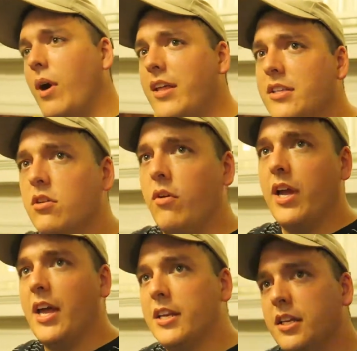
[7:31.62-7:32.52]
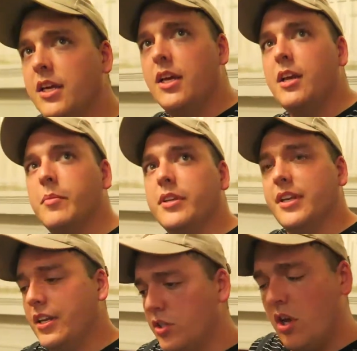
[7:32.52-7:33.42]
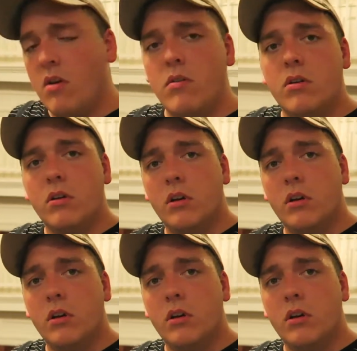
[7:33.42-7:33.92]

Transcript: or why that's going on, please let us know.